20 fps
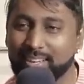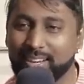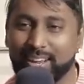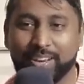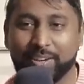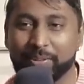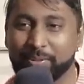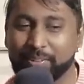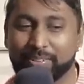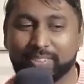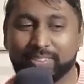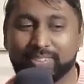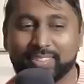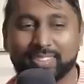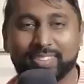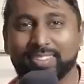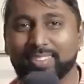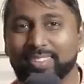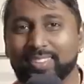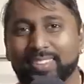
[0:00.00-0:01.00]

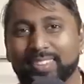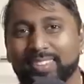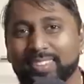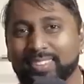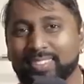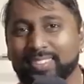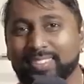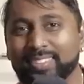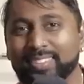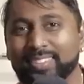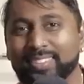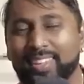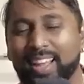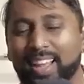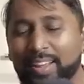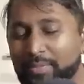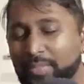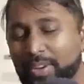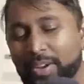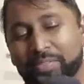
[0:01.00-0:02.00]

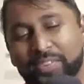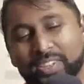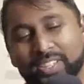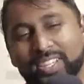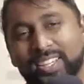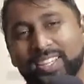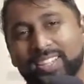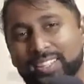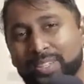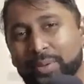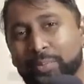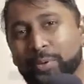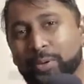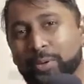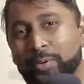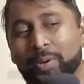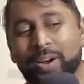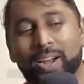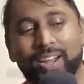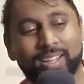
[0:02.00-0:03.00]
I've never seen someone
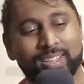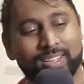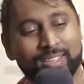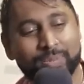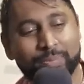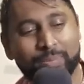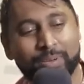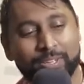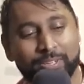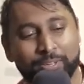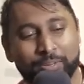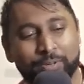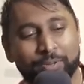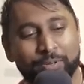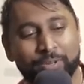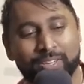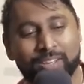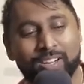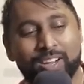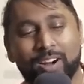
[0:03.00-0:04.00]
cry this much
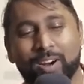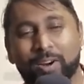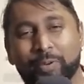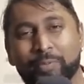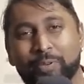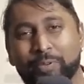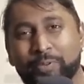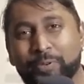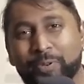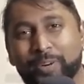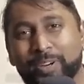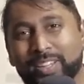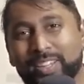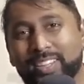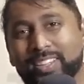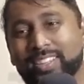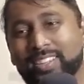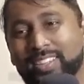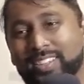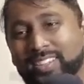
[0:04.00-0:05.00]
over a car before.
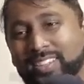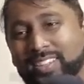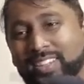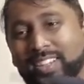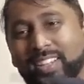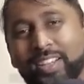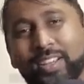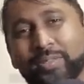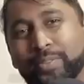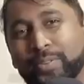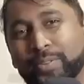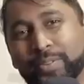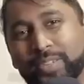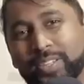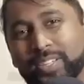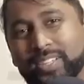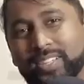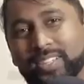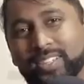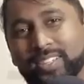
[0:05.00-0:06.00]
This is the love of
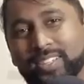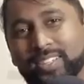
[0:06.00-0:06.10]
his